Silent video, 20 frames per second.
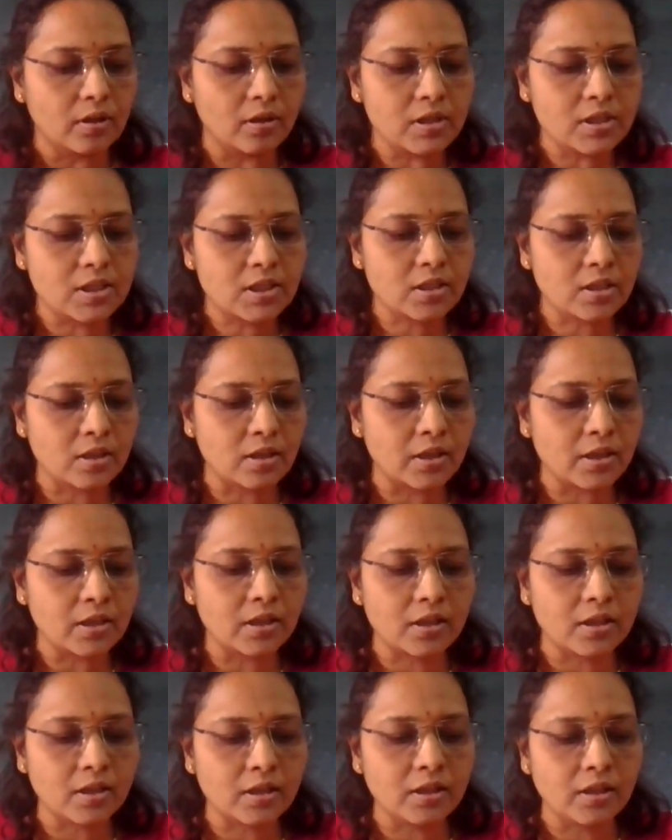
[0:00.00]
a
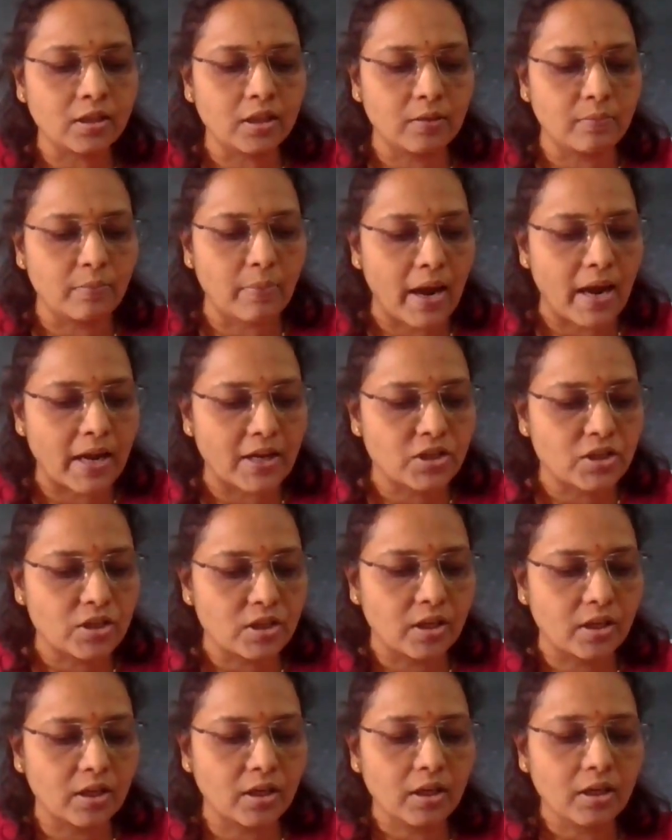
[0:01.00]
certain
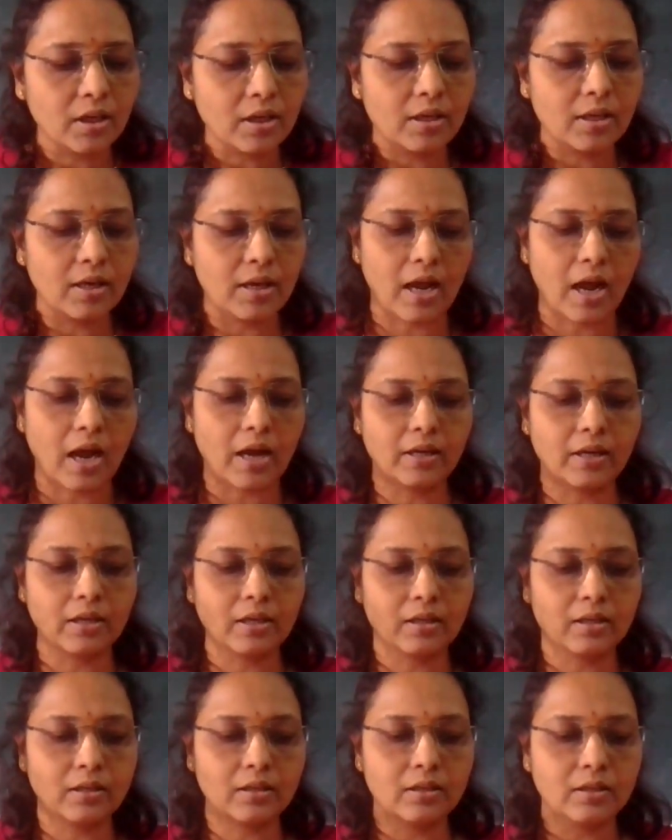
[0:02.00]
imaginary
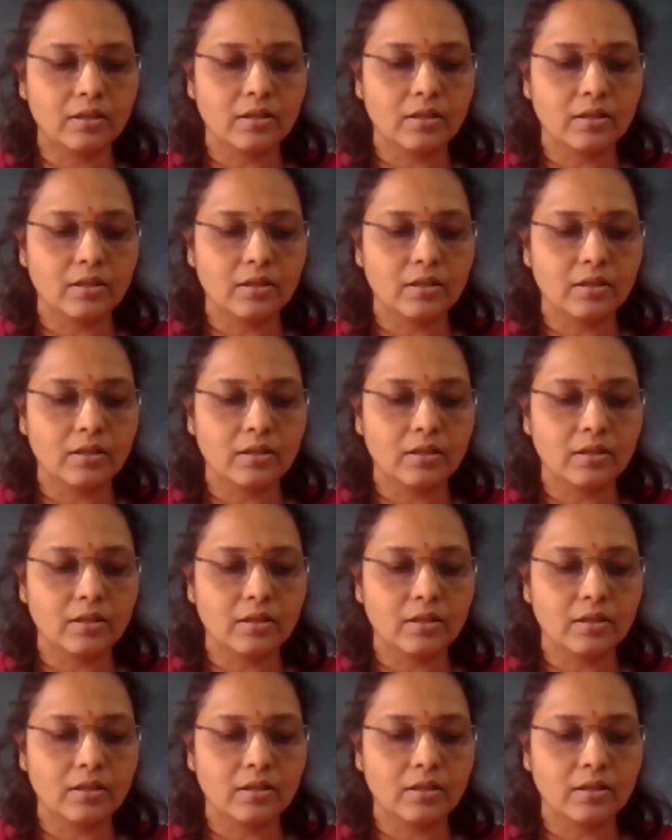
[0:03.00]
line.